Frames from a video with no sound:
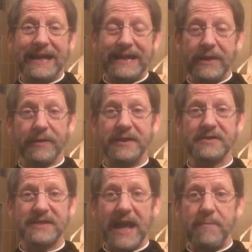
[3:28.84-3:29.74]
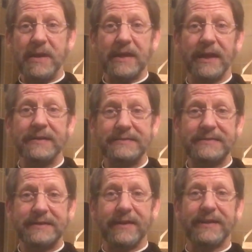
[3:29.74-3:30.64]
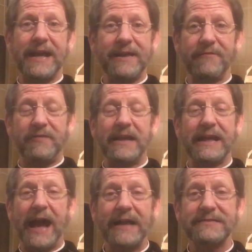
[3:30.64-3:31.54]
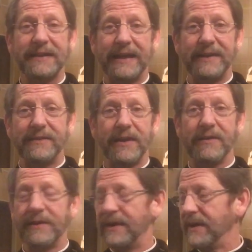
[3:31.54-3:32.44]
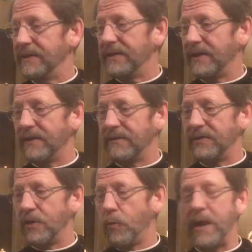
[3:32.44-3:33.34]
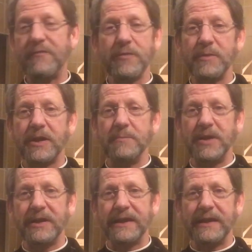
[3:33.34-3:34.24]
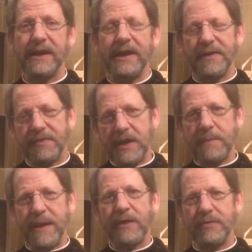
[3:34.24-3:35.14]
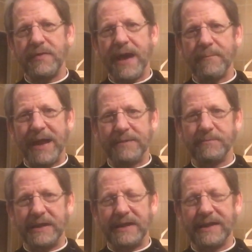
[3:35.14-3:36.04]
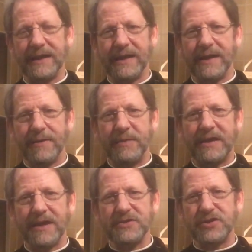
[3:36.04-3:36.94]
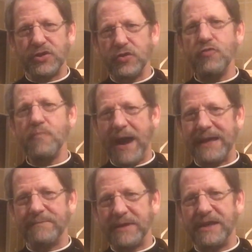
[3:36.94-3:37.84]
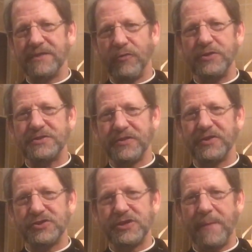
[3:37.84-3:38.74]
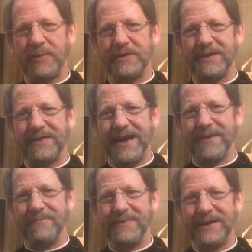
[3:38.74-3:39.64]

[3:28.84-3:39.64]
hear his name because they're feeling isolated. They're away from the community. Think about who that might be, because you might be the voice of the Good Shepherd to them